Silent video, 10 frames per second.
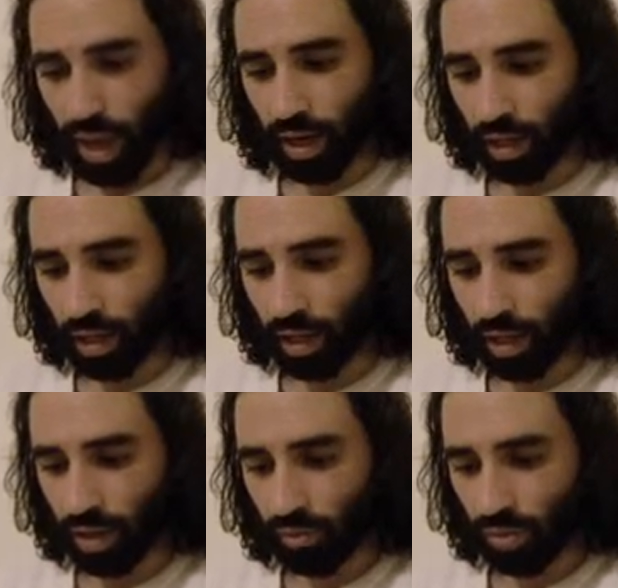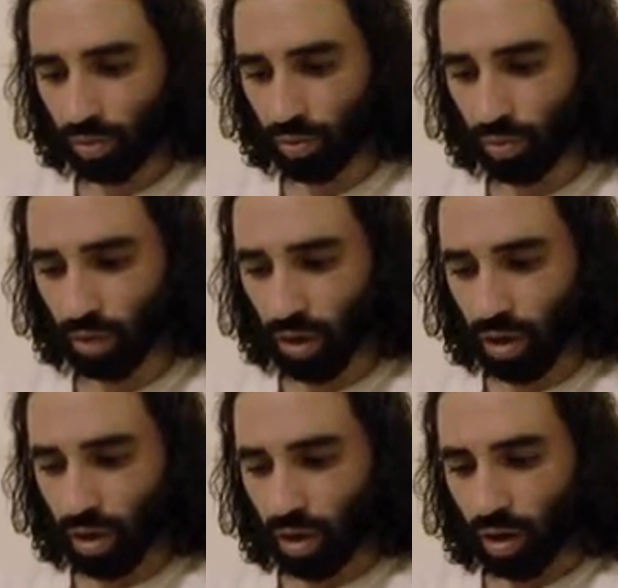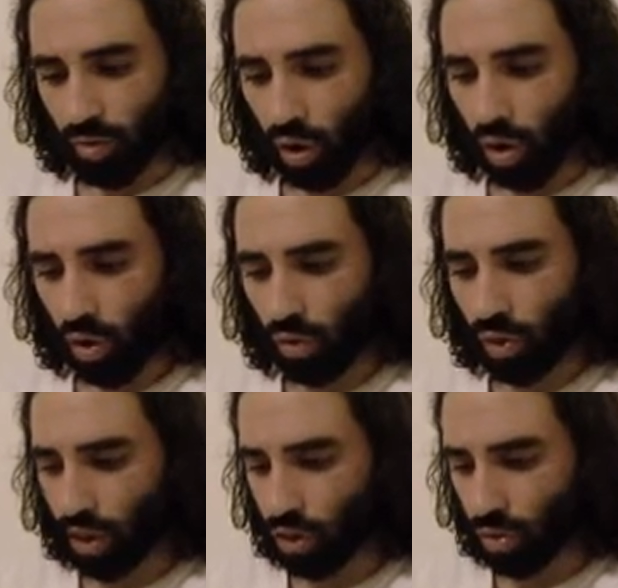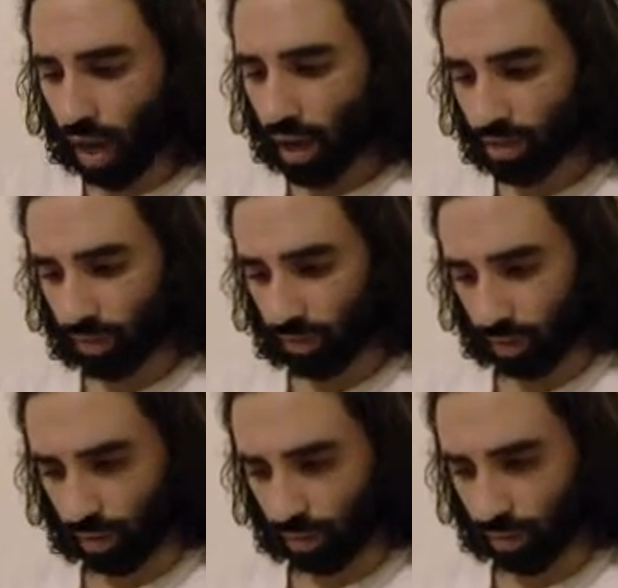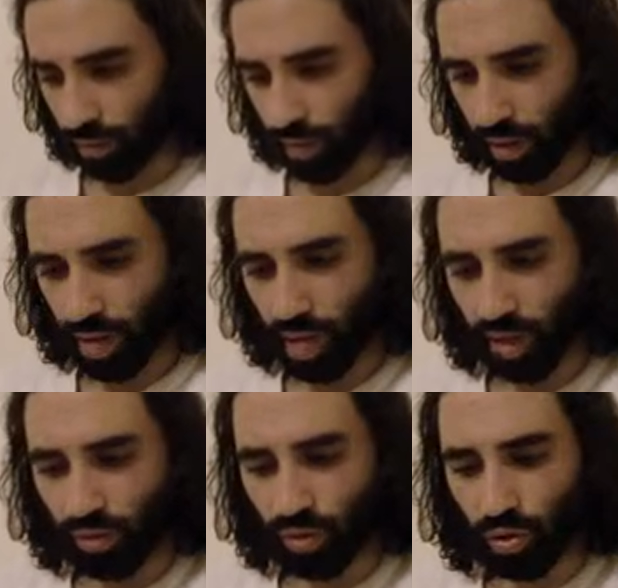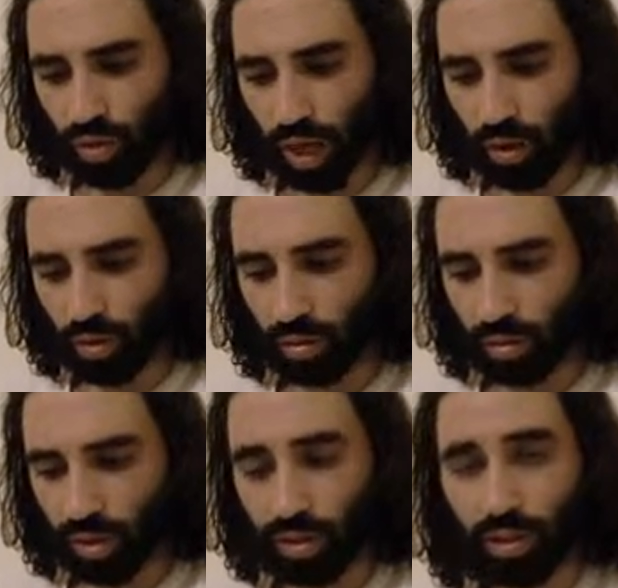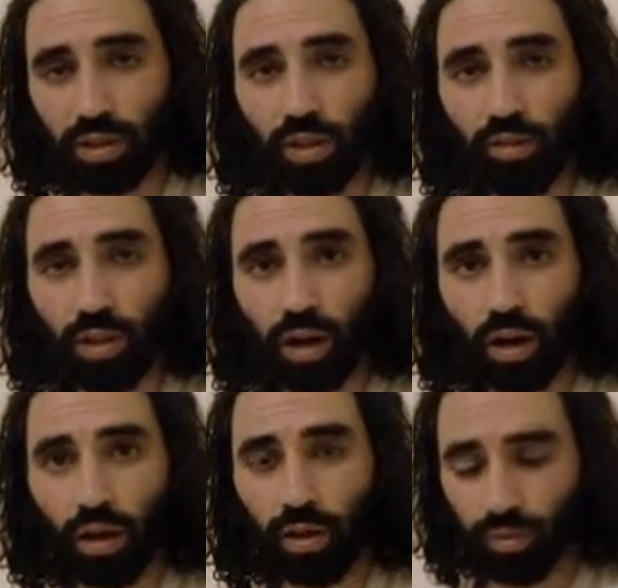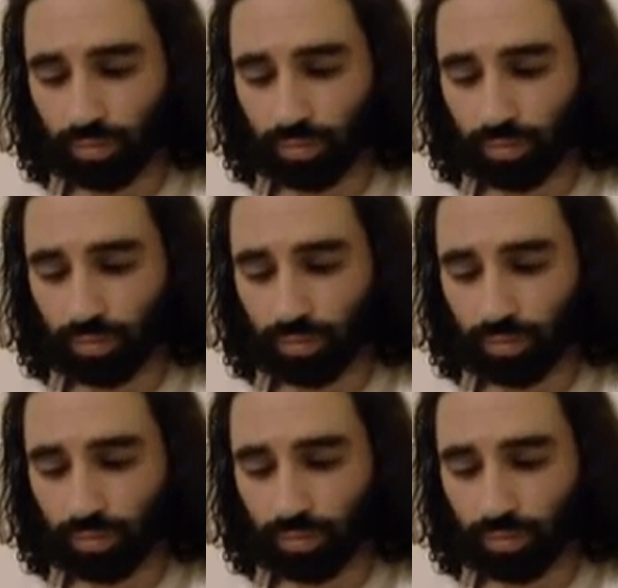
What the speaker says: And He gave you of all that you asked of Him. And if you count the blessings of Allah,